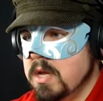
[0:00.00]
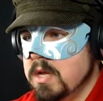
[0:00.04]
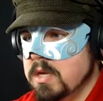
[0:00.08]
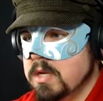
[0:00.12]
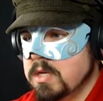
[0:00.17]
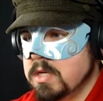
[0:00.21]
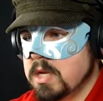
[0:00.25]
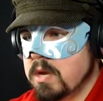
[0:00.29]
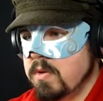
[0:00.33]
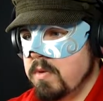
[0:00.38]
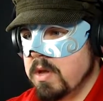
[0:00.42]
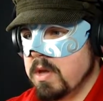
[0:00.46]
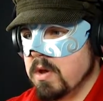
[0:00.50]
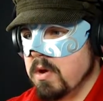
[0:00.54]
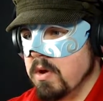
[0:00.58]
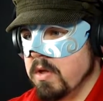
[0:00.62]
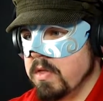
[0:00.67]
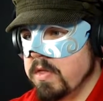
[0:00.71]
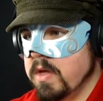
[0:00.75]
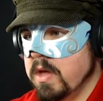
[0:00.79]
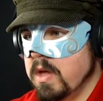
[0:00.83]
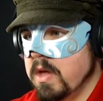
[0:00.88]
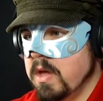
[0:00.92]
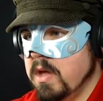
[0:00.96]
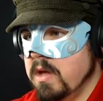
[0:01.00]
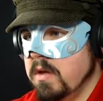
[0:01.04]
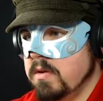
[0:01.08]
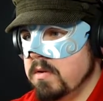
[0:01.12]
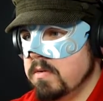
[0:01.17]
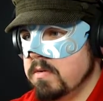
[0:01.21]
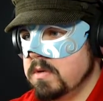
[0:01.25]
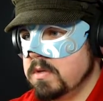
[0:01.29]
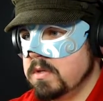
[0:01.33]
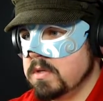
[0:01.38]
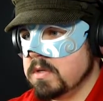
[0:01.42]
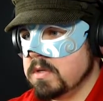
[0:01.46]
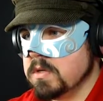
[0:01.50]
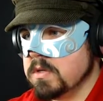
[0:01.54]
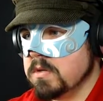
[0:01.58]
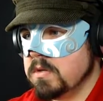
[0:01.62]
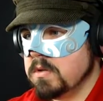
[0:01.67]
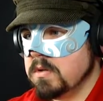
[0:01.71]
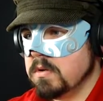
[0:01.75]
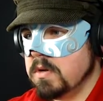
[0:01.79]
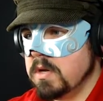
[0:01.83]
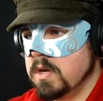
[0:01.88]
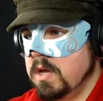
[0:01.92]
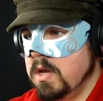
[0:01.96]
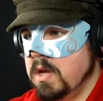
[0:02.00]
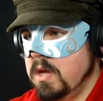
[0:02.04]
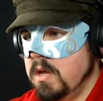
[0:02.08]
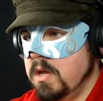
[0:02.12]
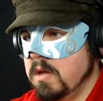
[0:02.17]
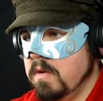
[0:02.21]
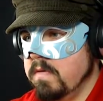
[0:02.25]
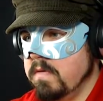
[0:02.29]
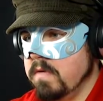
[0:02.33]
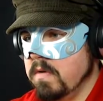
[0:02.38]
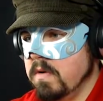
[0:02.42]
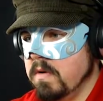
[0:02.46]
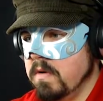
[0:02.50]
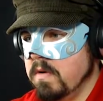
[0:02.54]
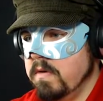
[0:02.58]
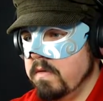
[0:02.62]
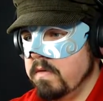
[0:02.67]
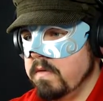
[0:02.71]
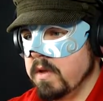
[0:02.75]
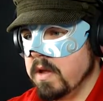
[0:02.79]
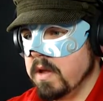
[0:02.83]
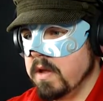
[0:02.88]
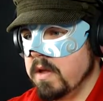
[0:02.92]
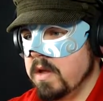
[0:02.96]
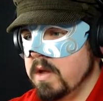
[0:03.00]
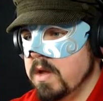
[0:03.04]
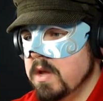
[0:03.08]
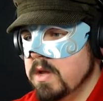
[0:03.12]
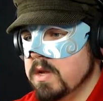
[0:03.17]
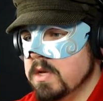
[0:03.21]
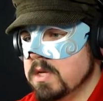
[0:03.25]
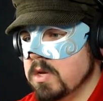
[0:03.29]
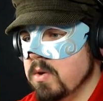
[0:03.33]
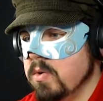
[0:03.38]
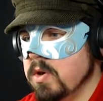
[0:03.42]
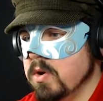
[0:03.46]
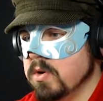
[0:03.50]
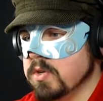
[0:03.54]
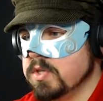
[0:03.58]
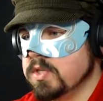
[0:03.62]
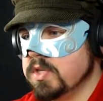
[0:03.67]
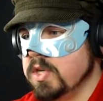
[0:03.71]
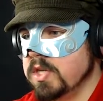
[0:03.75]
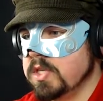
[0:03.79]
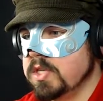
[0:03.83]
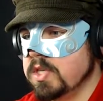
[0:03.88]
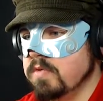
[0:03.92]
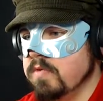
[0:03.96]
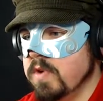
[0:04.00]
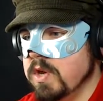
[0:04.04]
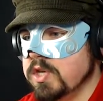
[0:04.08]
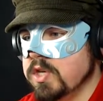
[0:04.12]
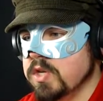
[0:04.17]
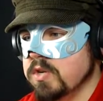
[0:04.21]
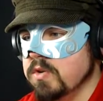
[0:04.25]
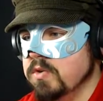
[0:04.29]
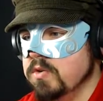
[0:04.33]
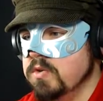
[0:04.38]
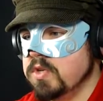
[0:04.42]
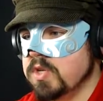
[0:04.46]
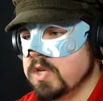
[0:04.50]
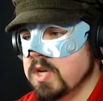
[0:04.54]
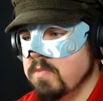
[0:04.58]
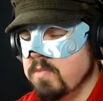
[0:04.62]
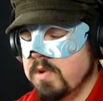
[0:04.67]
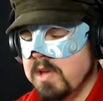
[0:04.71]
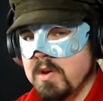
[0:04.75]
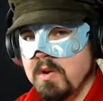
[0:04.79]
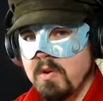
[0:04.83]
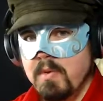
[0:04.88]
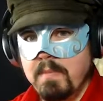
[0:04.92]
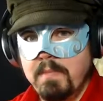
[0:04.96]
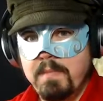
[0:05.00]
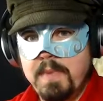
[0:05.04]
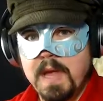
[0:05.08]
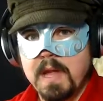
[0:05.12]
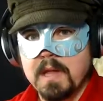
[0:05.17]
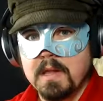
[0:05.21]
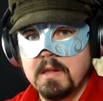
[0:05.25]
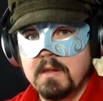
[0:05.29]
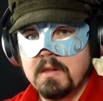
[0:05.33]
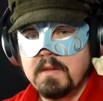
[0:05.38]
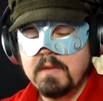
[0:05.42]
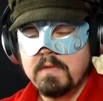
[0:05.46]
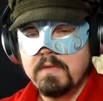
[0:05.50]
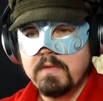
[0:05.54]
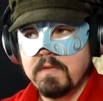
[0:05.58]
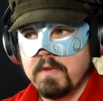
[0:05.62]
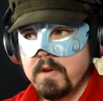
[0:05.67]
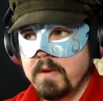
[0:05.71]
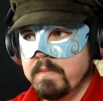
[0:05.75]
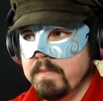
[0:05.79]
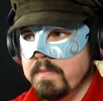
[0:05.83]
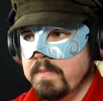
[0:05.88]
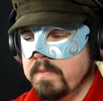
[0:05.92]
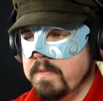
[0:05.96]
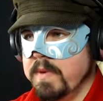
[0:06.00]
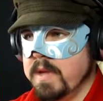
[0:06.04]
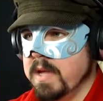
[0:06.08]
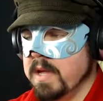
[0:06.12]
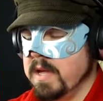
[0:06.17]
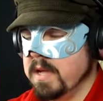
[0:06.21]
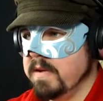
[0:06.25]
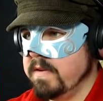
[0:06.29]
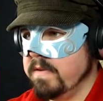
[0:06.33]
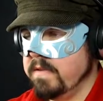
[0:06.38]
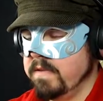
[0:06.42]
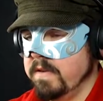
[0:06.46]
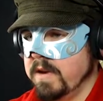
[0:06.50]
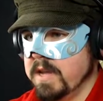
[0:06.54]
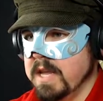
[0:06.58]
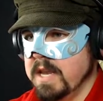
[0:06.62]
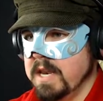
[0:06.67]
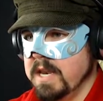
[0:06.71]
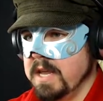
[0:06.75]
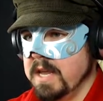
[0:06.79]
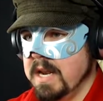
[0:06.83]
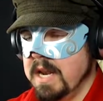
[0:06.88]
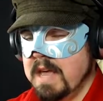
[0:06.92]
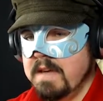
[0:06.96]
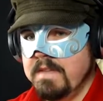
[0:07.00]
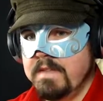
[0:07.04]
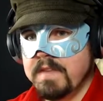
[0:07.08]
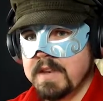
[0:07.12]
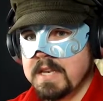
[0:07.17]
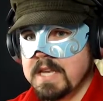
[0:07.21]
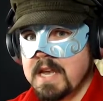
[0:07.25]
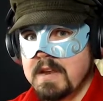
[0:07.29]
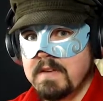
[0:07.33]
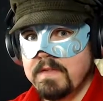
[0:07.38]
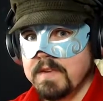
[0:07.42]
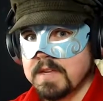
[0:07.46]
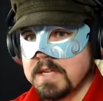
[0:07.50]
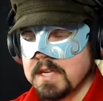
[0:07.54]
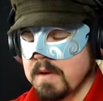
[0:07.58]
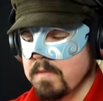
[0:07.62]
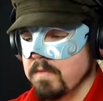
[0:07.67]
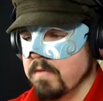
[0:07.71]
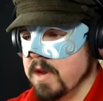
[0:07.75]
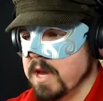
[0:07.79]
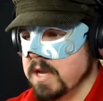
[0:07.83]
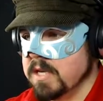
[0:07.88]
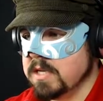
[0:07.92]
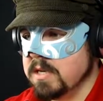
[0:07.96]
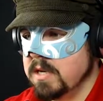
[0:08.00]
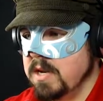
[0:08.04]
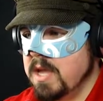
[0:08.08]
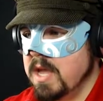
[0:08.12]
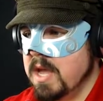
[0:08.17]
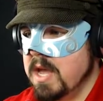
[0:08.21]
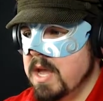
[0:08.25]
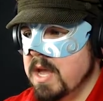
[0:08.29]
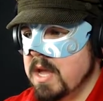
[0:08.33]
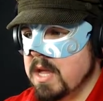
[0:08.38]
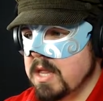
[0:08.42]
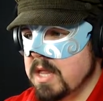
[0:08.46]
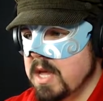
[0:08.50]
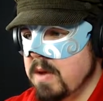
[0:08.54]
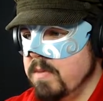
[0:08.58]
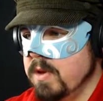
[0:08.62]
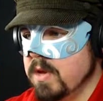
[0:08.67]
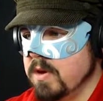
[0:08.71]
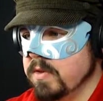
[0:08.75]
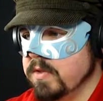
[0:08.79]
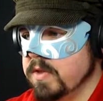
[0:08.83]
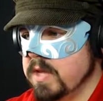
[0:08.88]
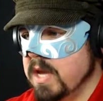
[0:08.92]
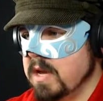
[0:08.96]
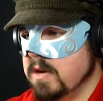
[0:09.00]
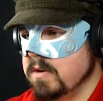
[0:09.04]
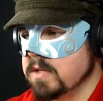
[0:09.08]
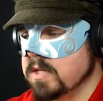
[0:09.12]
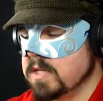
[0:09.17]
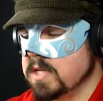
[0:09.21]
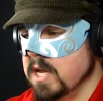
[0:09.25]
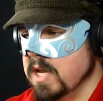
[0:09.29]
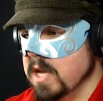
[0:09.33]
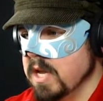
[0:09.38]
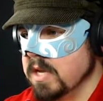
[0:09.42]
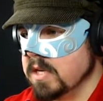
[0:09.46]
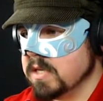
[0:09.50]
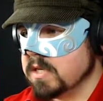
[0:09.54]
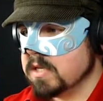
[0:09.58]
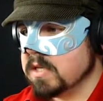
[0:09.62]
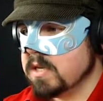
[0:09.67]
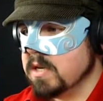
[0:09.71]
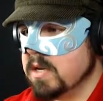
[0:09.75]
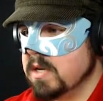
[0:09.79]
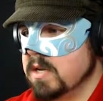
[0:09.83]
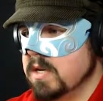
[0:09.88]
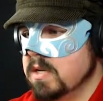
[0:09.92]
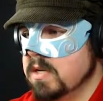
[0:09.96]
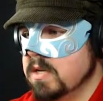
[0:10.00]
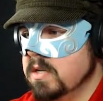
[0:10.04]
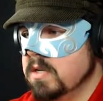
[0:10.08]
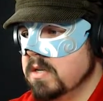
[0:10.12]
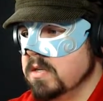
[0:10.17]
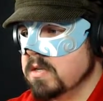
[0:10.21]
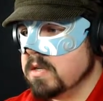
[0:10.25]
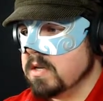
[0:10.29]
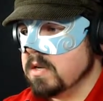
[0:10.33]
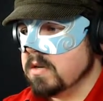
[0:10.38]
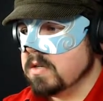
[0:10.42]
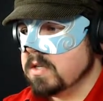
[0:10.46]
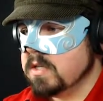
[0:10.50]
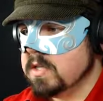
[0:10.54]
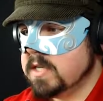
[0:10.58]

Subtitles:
So we got the 1, 2, 3, 4, 5. So we got 6 originals, and we got Bill from the Left 4 Dead for some reason. Then we got DLCs. So